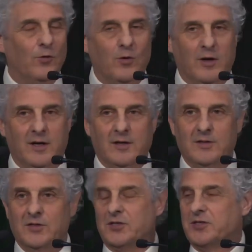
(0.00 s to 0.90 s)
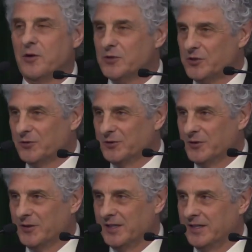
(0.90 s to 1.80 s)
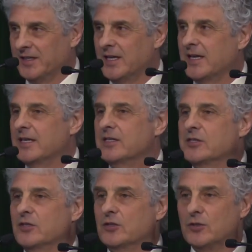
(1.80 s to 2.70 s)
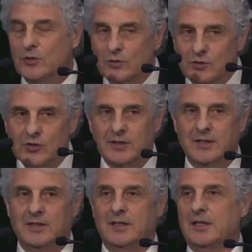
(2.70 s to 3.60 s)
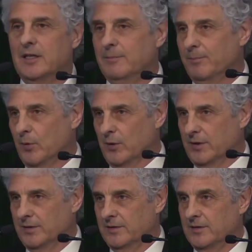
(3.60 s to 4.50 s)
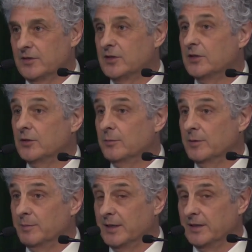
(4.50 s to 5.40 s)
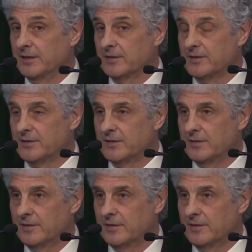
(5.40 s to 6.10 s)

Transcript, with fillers: four, social learning, is hugely important to human beings.